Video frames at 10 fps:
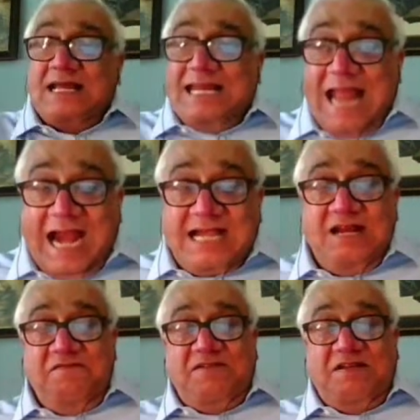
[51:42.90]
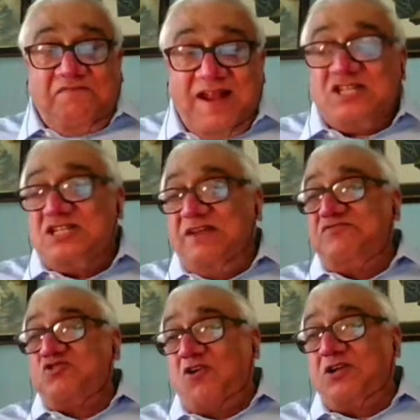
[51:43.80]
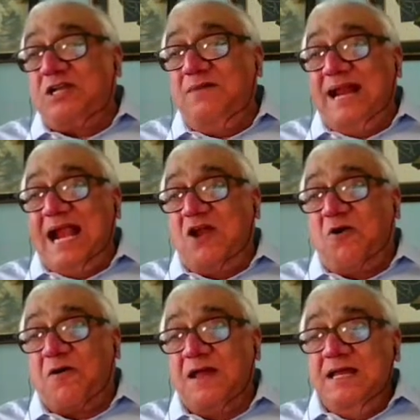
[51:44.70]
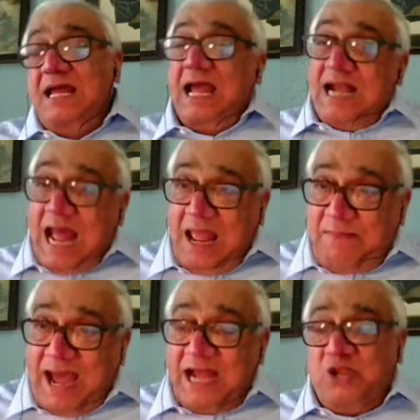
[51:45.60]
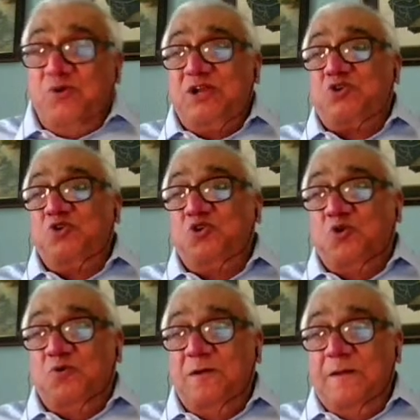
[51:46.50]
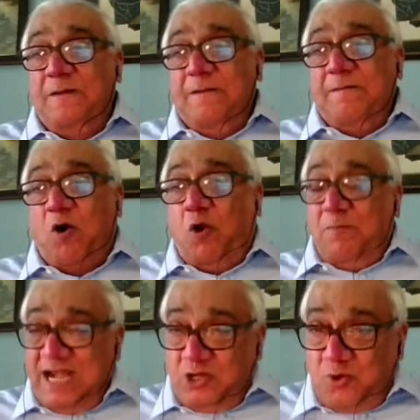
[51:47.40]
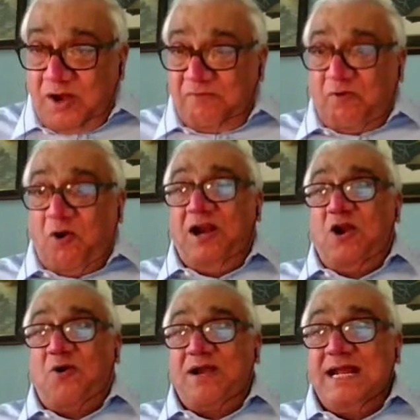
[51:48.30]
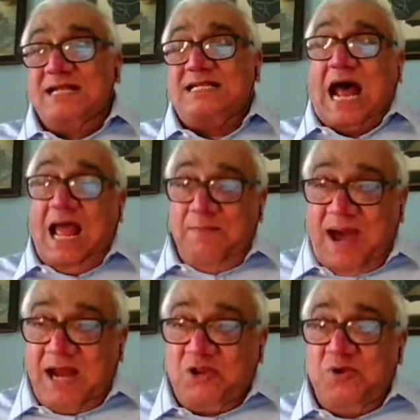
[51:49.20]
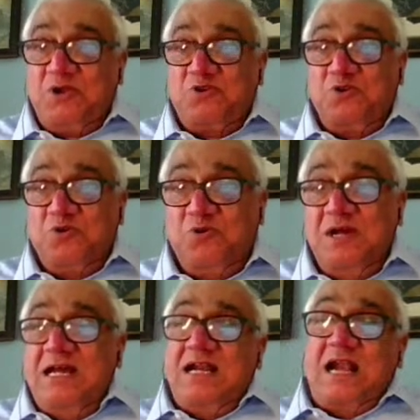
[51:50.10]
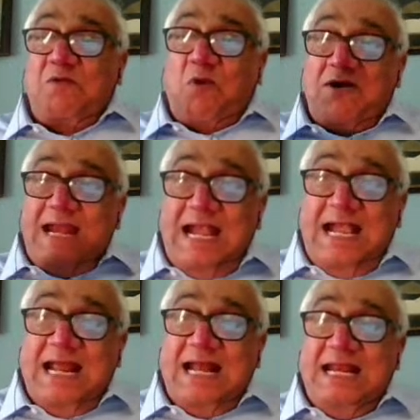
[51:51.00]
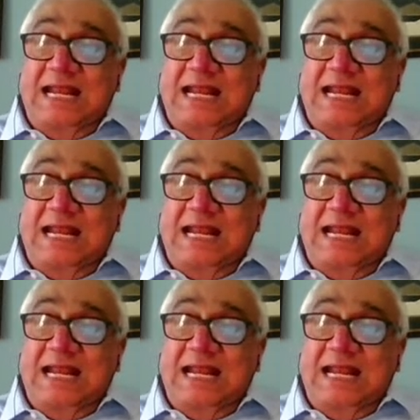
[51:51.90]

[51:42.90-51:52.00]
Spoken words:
Reactive, defensive, short-term, and ad hoc. And I am arguing to you, albeit you are a foreign audience, I am arguing to you that what India